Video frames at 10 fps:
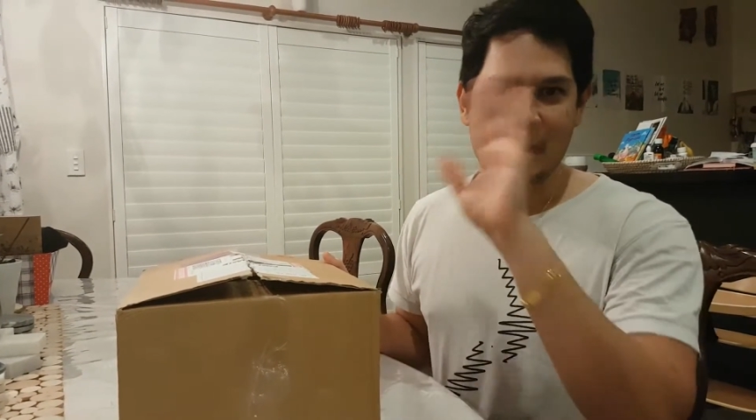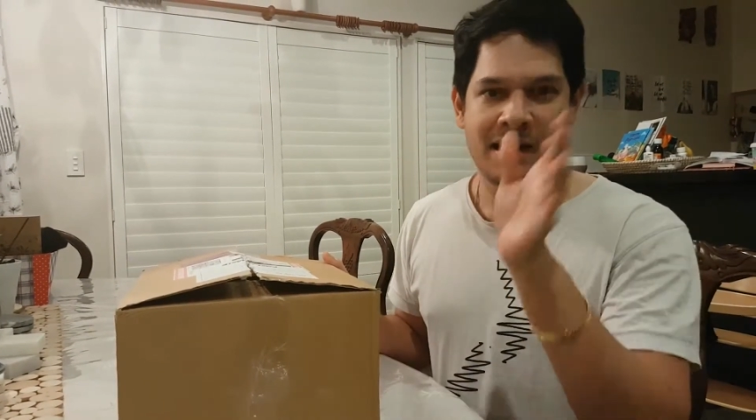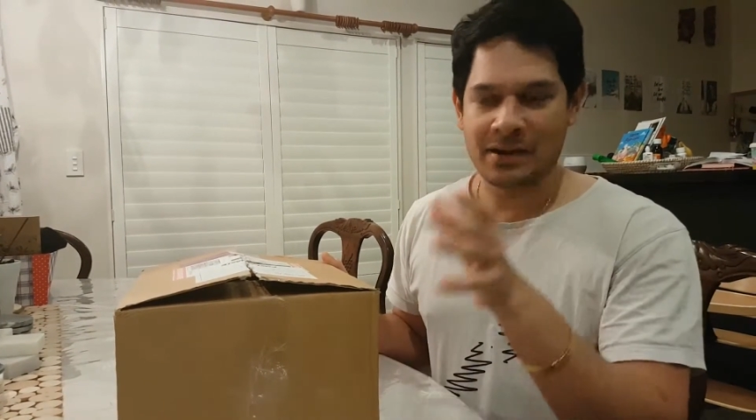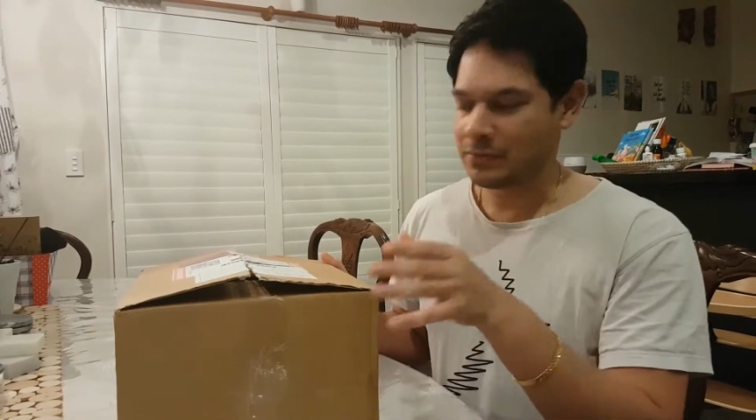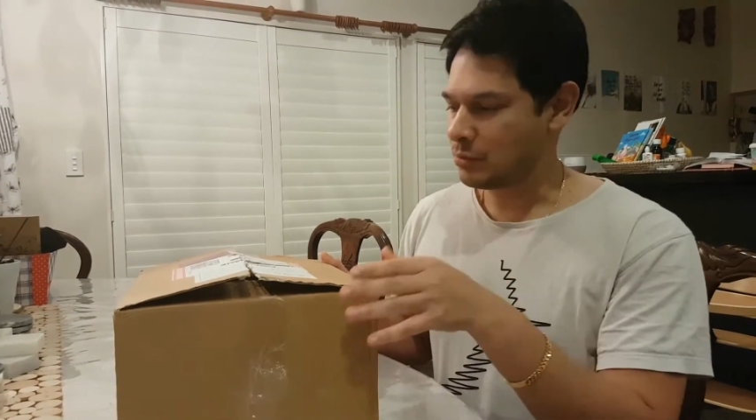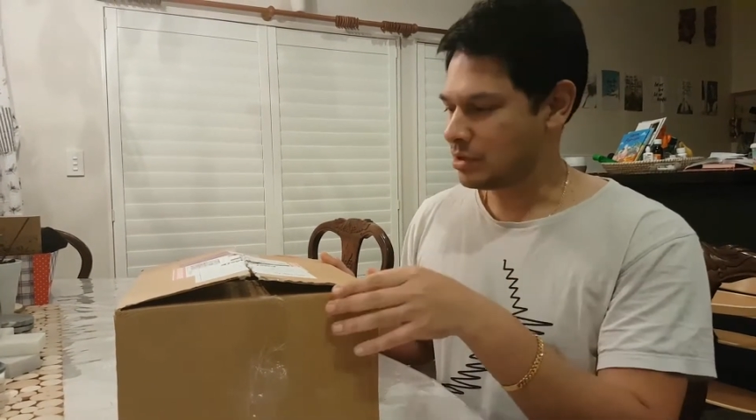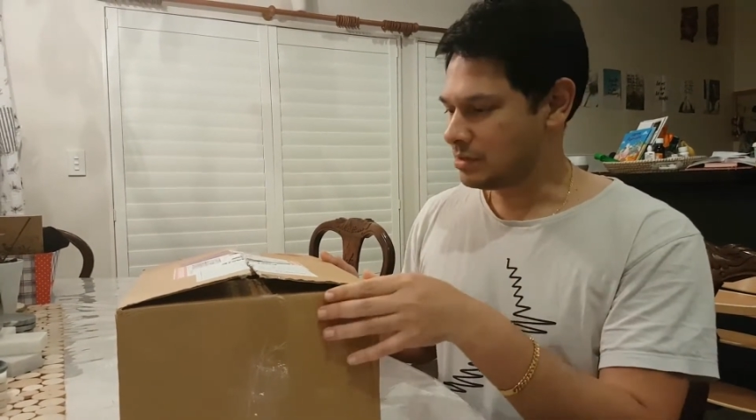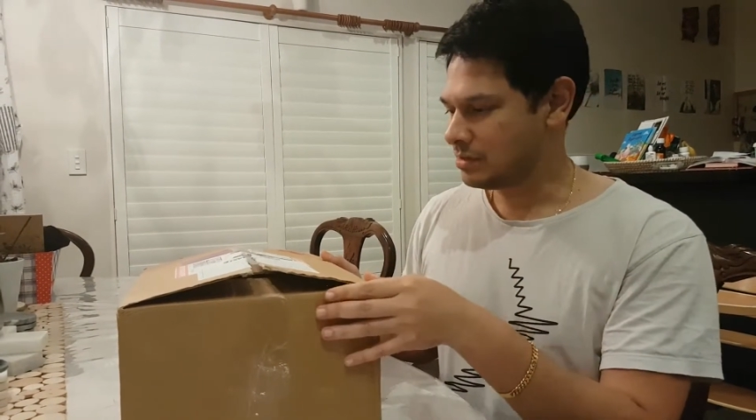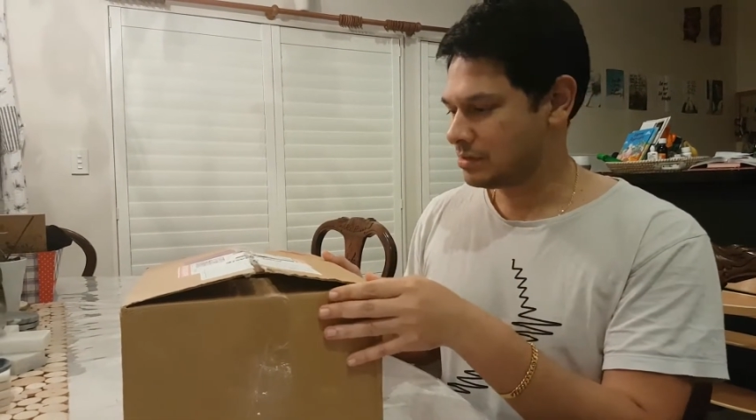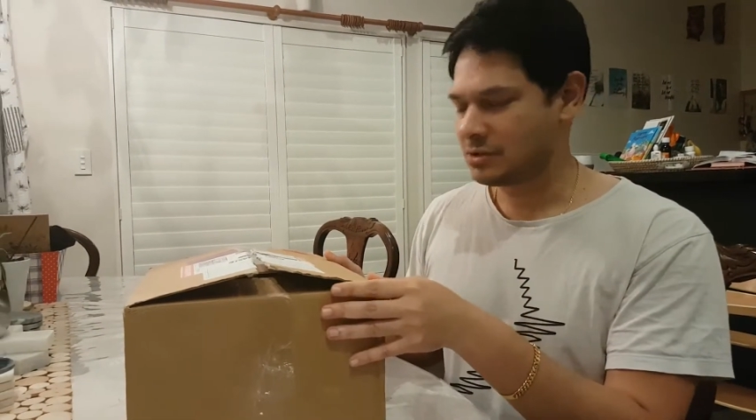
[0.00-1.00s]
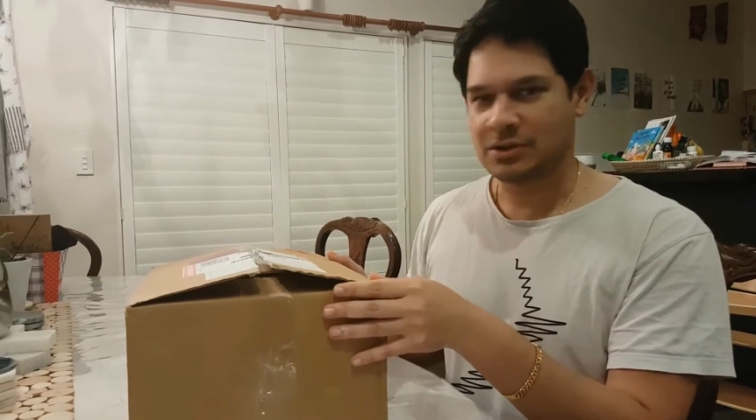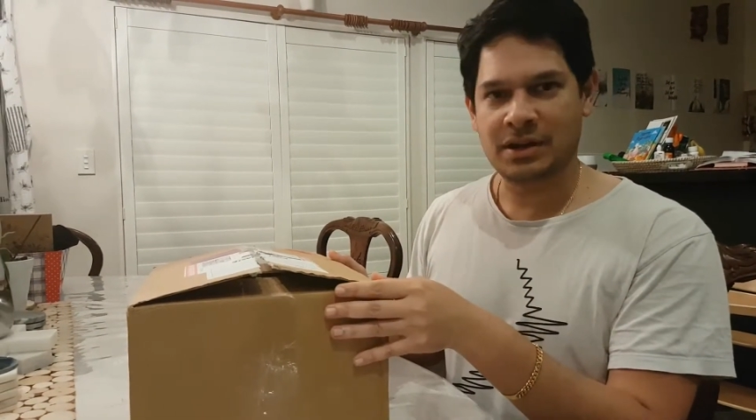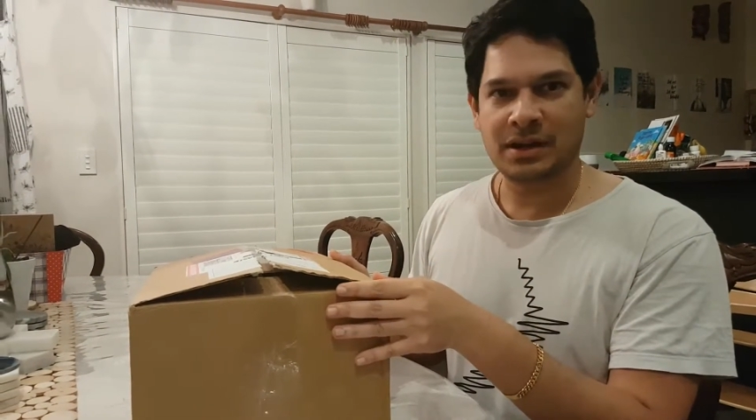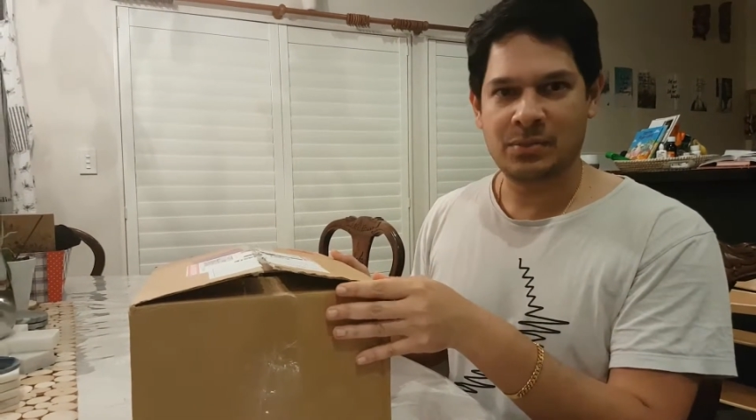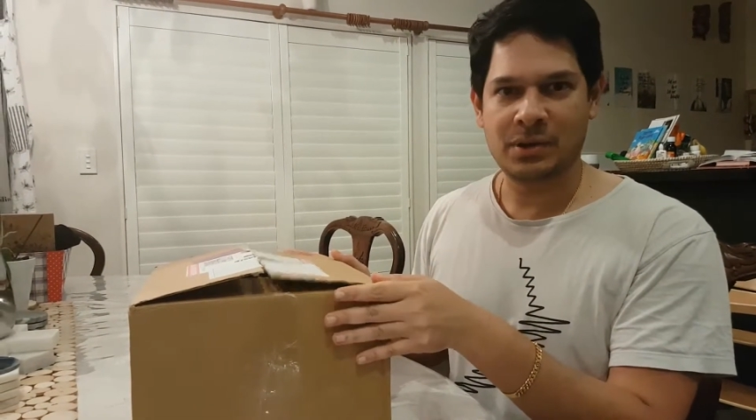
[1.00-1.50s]
Hi everyone,
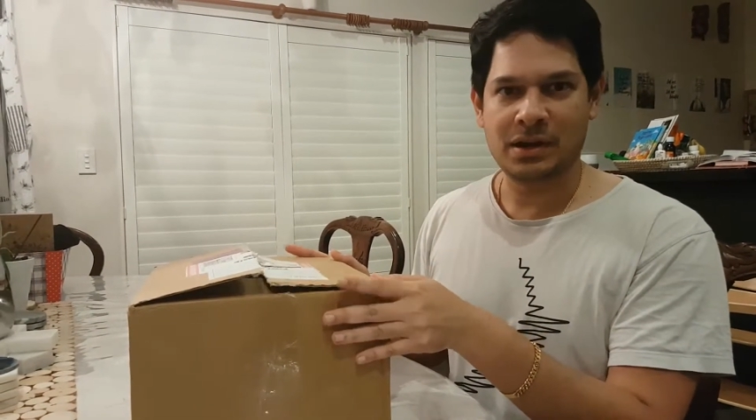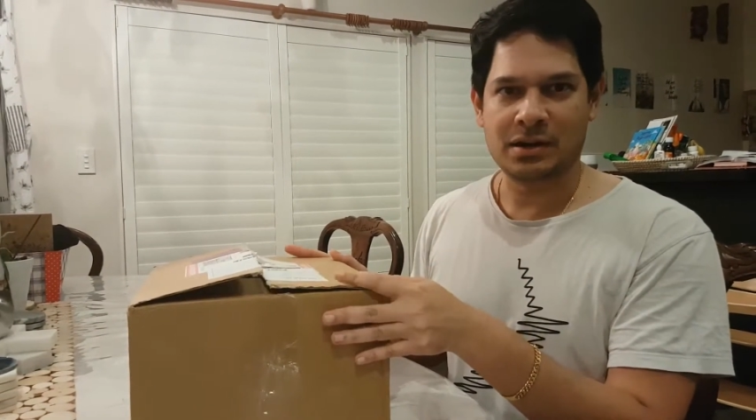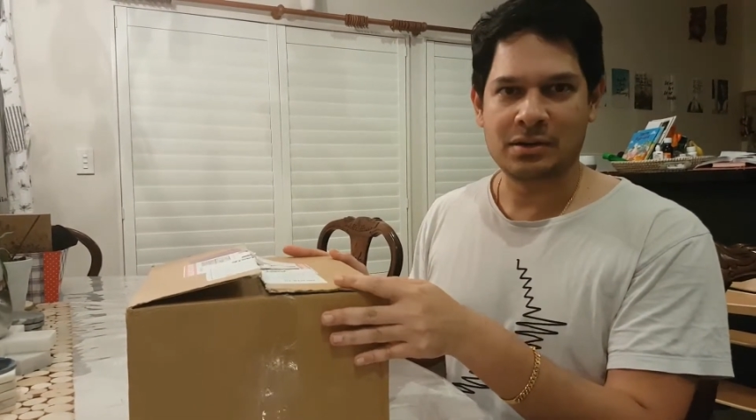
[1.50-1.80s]
today we are